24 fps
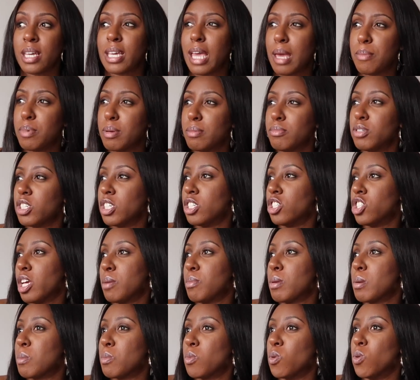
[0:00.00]

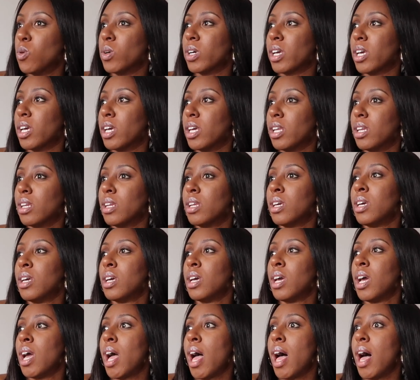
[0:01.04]
JP Morgan,
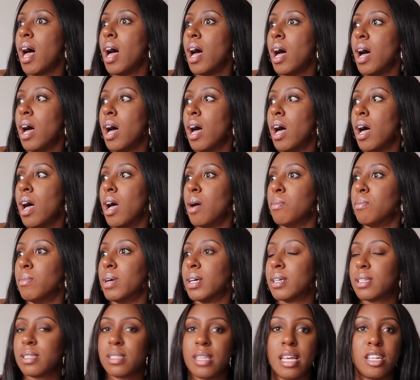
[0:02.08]

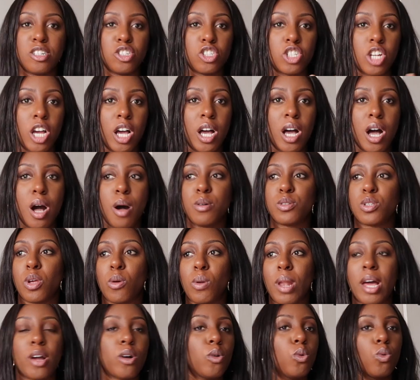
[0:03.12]
Accenture, so
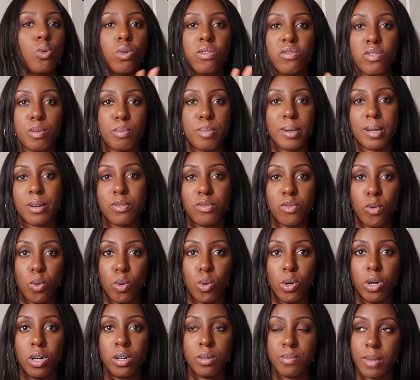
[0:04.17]
like all of the big
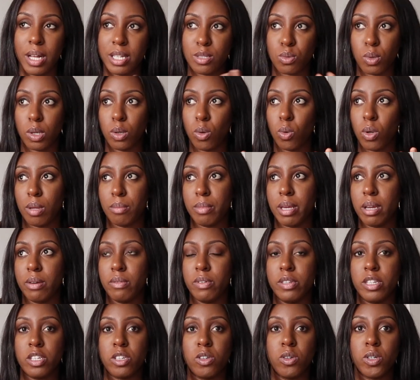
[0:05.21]
four, as we call them here
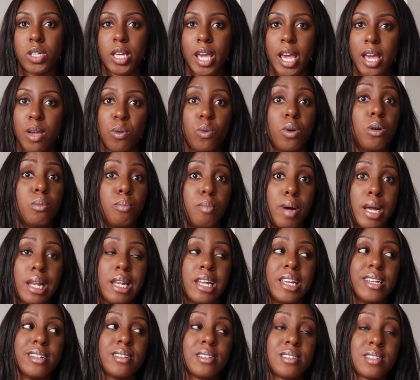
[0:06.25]
in the UK, were on my
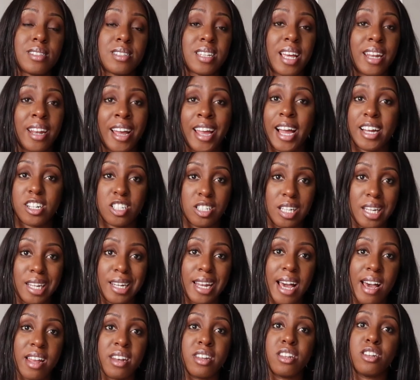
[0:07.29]
list, and I actually
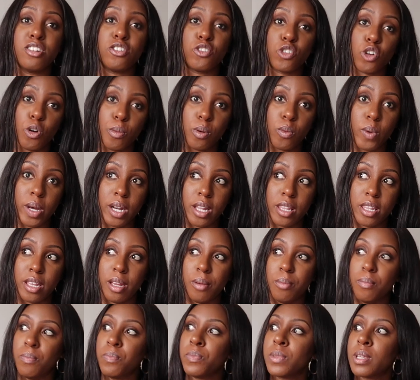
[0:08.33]
landed a job at one of them.